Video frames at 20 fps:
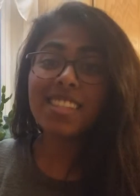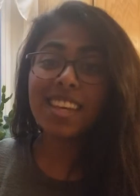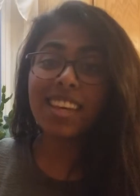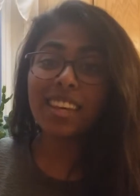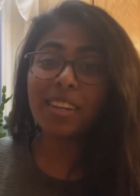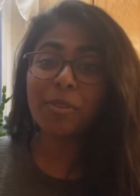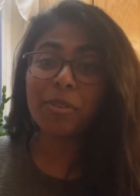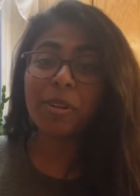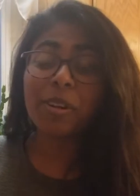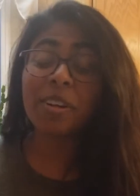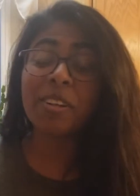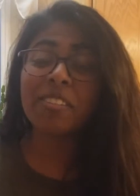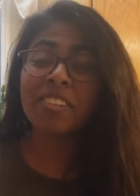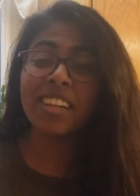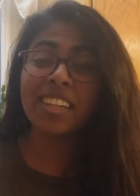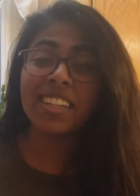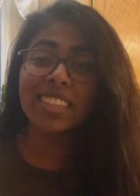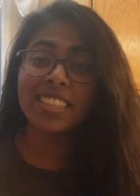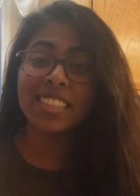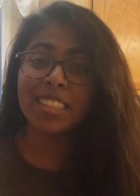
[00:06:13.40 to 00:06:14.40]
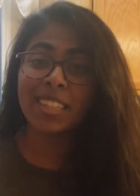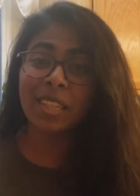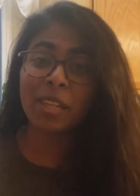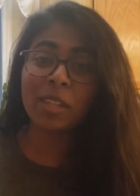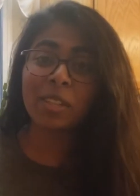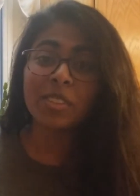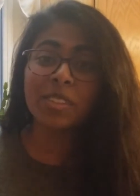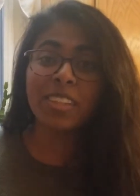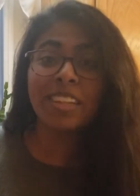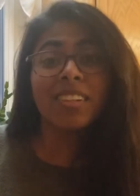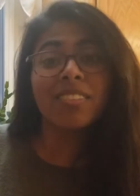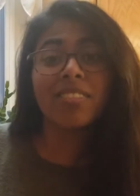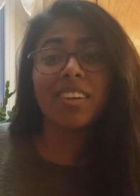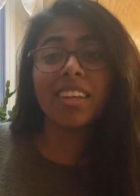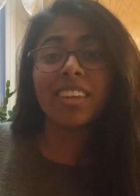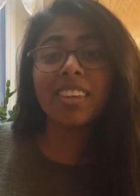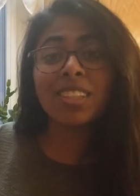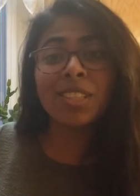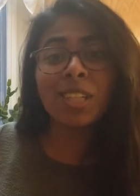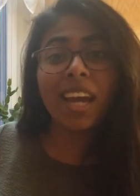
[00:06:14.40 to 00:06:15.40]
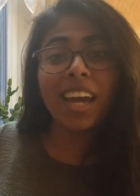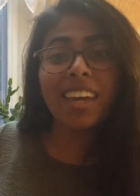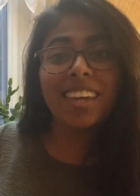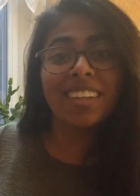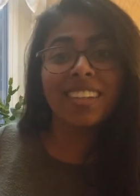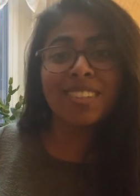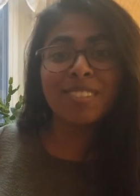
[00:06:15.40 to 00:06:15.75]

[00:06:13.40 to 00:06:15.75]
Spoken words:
it. We're all ready to go lead Faith and Chai.